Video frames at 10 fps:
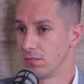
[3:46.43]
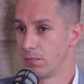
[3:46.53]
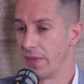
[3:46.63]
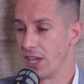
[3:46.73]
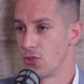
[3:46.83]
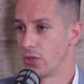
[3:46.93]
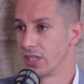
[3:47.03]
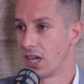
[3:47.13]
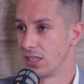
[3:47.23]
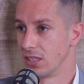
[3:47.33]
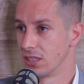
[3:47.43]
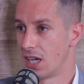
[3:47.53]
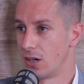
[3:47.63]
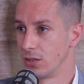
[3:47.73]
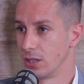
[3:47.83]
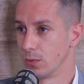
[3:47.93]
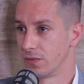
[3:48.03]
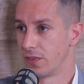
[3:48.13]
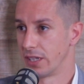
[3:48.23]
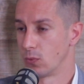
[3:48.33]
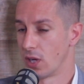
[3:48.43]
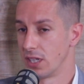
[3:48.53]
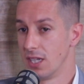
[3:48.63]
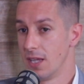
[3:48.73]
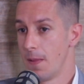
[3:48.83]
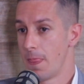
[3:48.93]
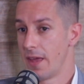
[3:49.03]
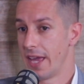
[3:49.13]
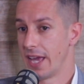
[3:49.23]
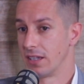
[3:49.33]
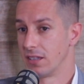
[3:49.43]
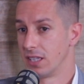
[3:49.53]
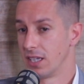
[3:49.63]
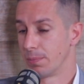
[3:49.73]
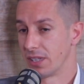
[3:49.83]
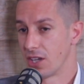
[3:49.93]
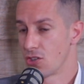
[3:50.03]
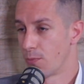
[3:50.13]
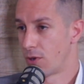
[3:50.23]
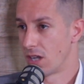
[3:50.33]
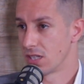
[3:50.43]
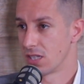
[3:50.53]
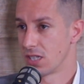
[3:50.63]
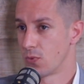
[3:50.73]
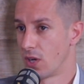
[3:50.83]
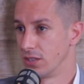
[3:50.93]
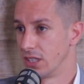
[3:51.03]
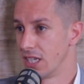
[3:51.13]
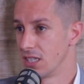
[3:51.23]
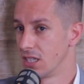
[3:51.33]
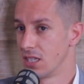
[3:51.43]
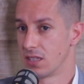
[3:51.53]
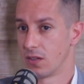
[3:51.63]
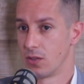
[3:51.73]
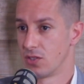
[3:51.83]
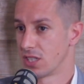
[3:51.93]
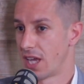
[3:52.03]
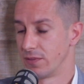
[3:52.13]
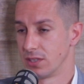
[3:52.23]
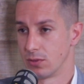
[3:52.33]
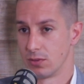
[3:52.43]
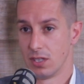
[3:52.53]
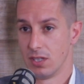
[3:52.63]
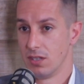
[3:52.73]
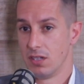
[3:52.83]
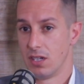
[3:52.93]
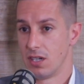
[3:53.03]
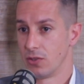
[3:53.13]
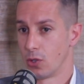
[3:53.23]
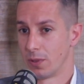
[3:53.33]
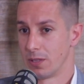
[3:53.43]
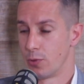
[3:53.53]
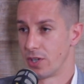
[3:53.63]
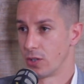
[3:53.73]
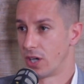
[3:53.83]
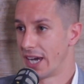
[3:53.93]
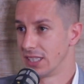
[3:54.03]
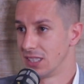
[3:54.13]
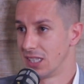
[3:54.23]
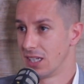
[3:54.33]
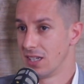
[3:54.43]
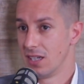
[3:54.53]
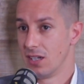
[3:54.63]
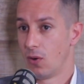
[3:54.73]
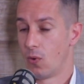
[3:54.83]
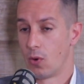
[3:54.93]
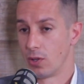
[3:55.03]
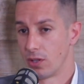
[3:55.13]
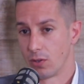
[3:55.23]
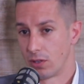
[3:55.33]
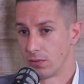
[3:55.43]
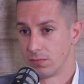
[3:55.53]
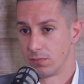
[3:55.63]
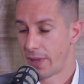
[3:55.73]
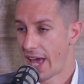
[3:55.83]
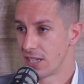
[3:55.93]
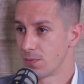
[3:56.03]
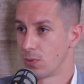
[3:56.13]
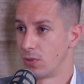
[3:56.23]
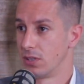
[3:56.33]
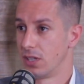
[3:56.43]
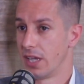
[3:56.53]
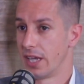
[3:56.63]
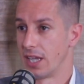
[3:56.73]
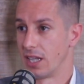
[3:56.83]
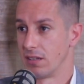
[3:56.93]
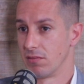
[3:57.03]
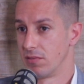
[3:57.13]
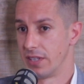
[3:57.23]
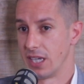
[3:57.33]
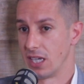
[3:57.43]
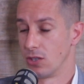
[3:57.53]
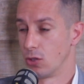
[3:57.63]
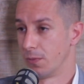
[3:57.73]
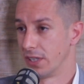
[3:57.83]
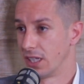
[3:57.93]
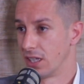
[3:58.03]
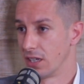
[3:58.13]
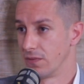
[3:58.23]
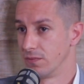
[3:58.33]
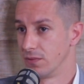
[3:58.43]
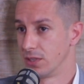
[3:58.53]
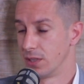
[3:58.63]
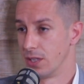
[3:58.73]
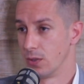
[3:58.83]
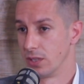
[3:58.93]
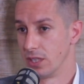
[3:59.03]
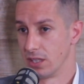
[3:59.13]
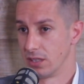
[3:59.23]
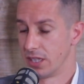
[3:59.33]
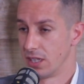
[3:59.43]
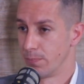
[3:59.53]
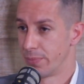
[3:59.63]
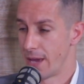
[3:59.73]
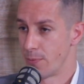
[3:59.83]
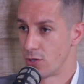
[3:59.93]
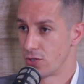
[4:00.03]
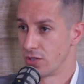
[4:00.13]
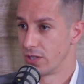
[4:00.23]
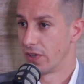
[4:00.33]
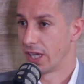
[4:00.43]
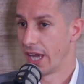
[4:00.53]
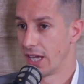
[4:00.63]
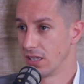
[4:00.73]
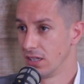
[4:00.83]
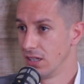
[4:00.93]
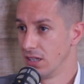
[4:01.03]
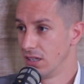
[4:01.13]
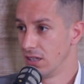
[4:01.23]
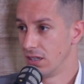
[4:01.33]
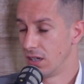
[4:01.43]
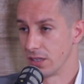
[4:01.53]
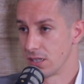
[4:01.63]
major Italian town you will find one. And the application process is rather easy, so you just have to normally bring your ID or your passport, and they normally give to you the paper certificate on the